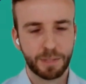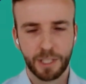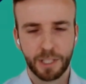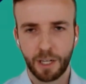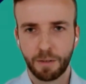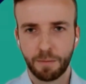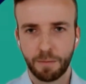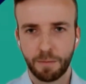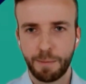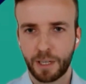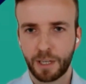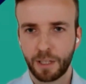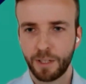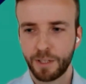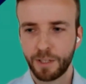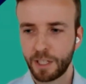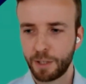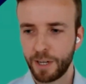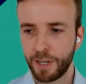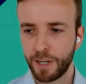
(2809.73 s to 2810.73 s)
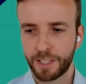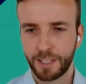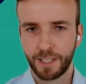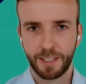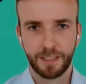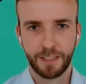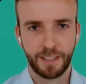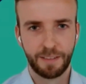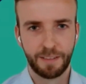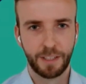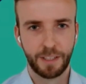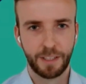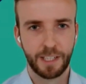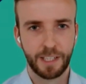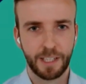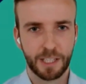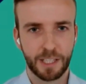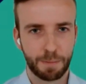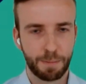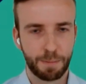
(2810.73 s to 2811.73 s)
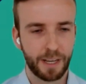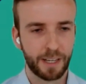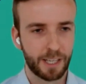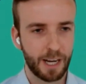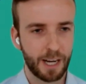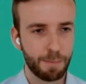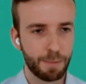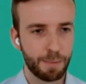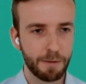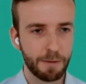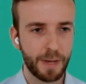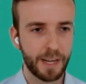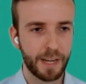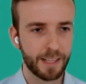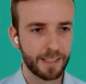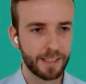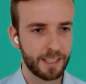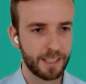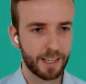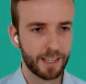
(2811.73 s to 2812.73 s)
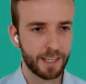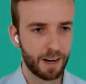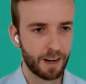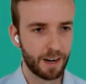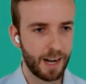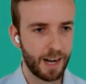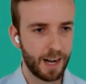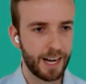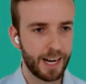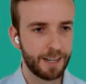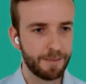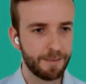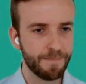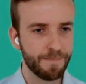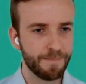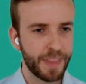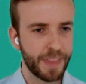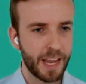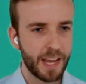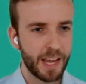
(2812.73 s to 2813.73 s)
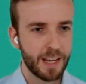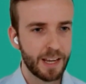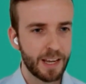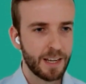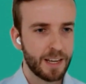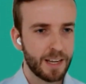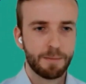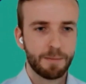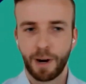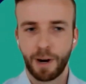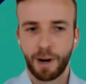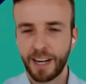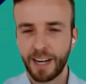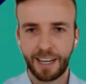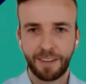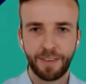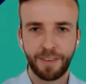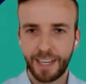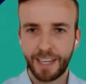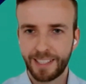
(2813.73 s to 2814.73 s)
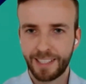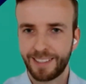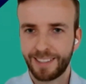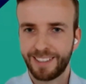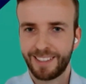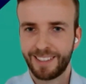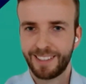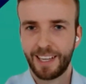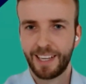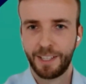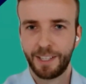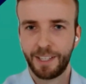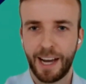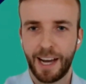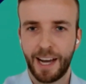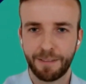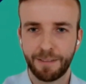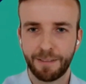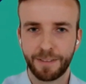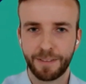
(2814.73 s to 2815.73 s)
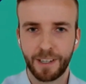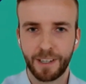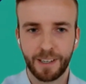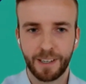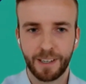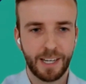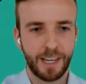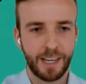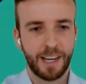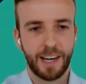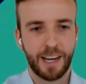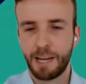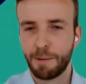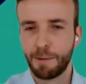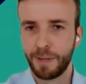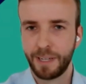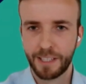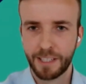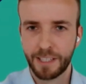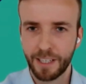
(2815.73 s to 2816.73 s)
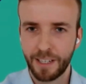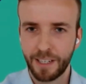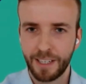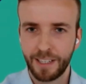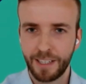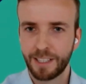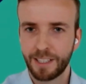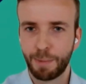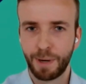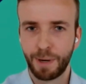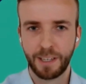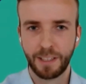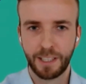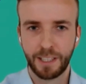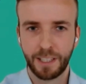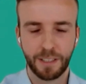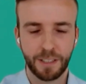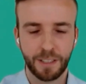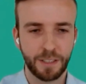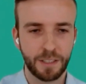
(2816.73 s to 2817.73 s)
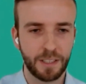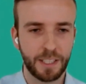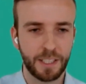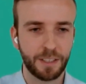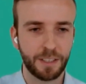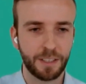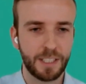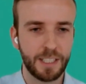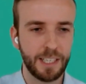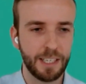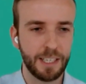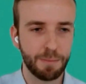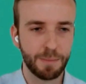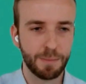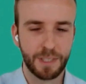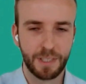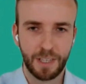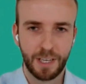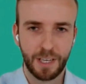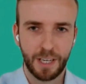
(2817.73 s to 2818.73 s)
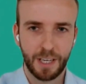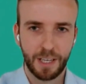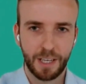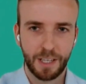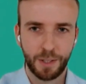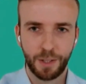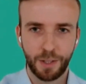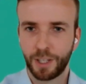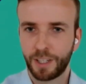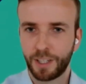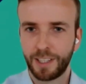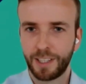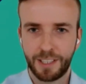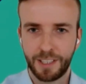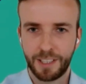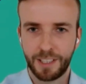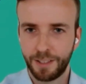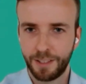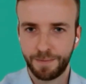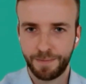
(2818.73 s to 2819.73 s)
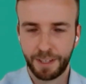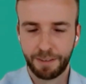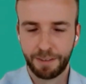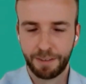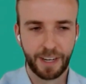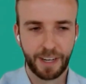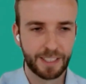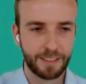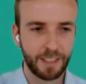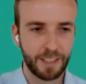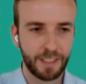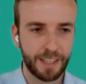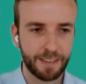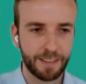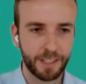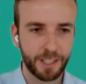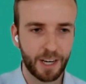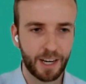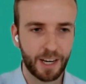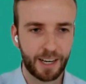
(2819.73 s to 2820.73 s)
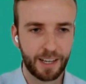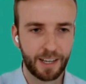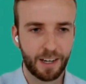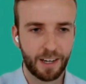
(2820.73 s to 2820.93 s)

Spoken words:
So maybe closing question, if you could each just spend a couple of minutes here. Parting advice that you have for IP attorneys, paralegals, legal teams looking to effectively leverage on